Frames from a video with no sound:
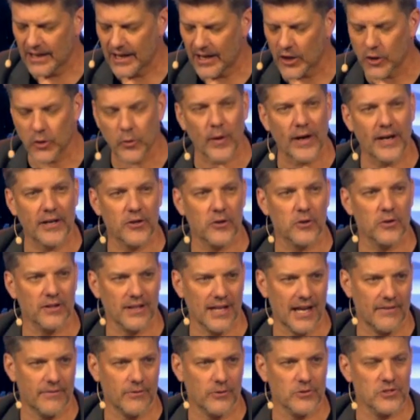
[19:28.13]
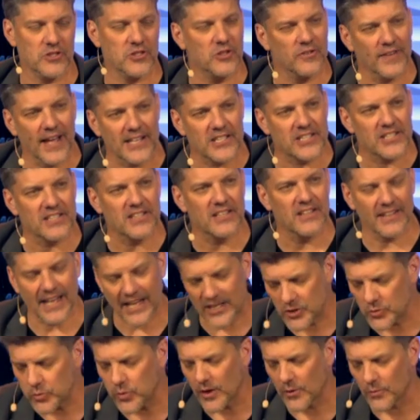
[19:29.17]
greater level. So that's
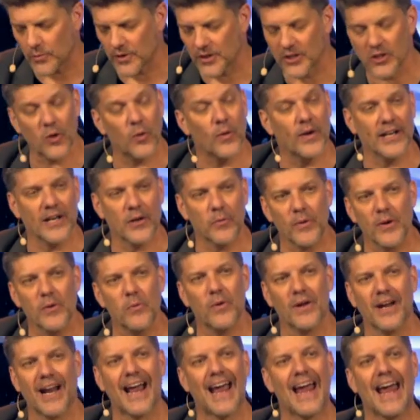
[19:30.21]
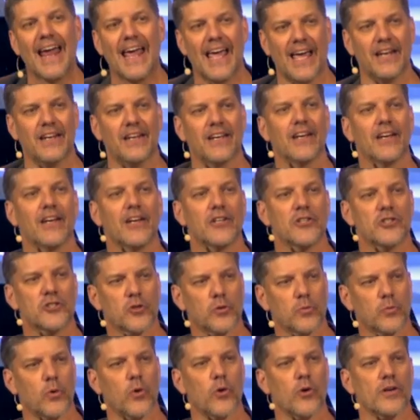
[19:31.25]
where we're going, and we want to head
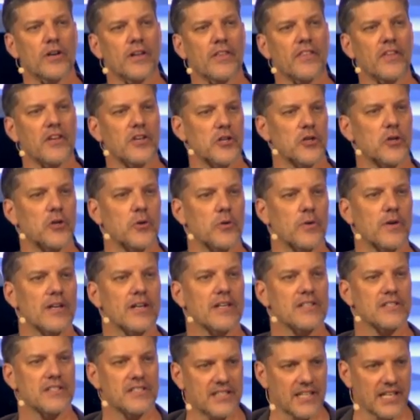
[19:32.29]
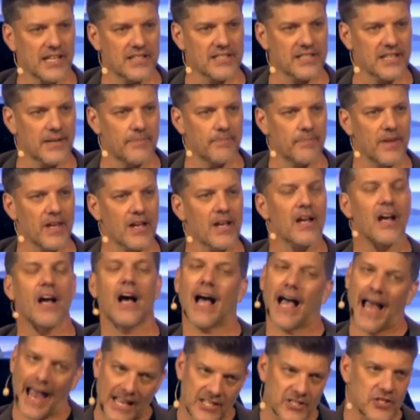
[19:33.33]
toward the new season.
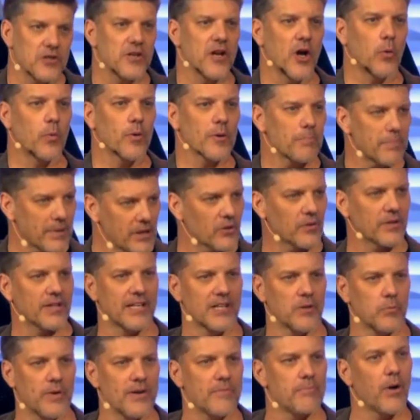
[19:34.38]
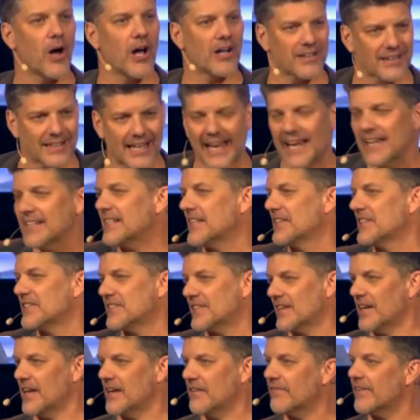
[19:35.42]
As you know, we're building. We bought land in
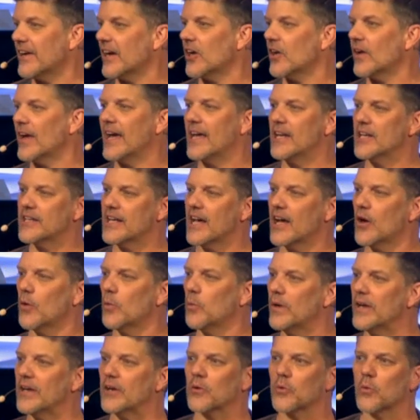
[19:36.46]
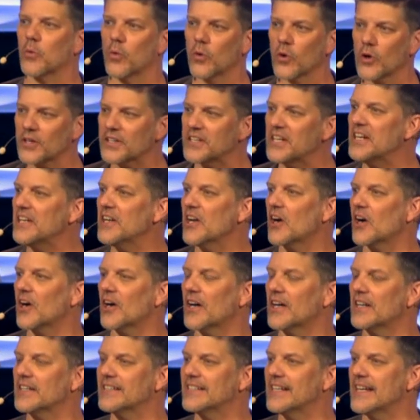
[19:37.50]
Sunnyvale, and we are working
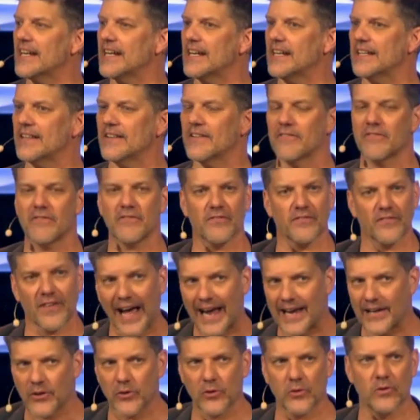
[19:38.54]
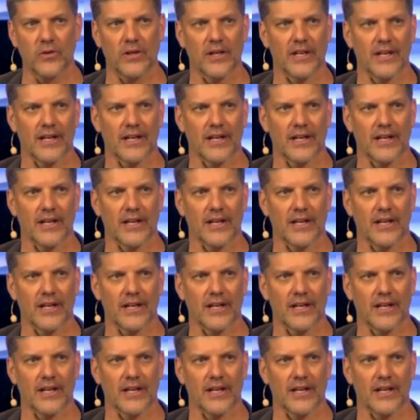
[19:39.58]
on getting the final